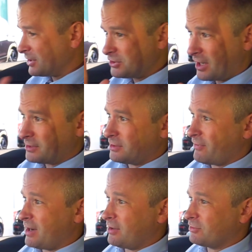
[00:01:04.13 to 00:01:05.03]
it's changed the
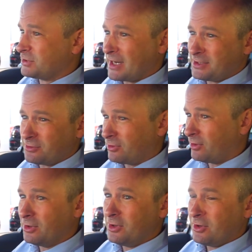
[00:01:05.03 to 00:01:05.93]
radio station or
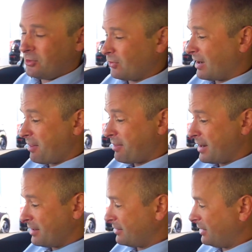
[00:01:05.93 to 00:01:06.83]
done
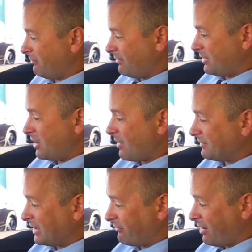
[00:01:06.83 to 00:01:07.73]
anything. You do
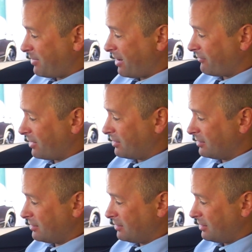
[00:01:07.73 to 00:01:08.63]
have to give it a bit of
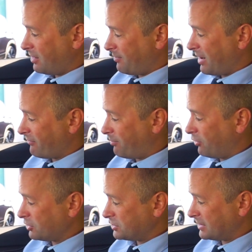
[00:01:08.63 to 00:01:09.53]
a
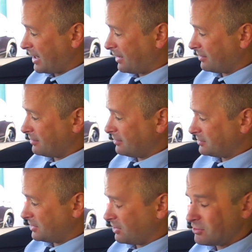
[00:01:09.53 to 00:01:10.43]
push to get it
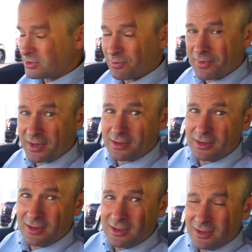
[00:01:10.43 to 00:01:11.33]
to do something.
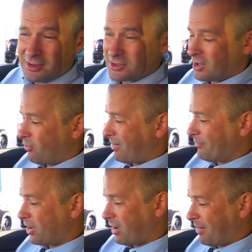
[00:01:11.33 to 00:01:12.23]
So
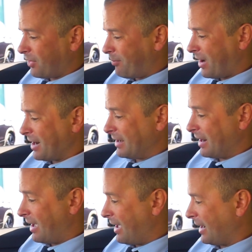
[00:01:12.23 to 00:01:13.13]
I'm not buying
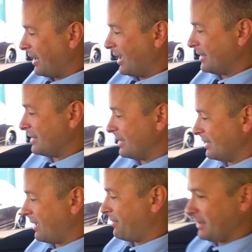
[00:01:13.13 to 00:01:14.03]
that. I like it.
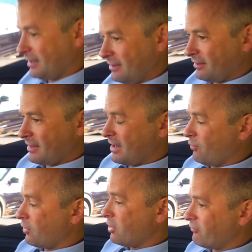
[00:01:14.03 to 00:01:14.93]
I think they
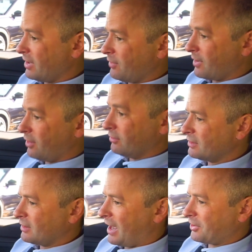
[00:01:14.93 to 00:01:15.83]
work really well.
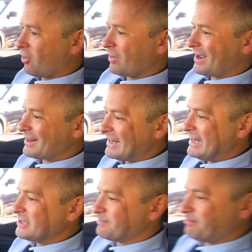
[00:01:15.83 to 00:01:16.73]
I don't like these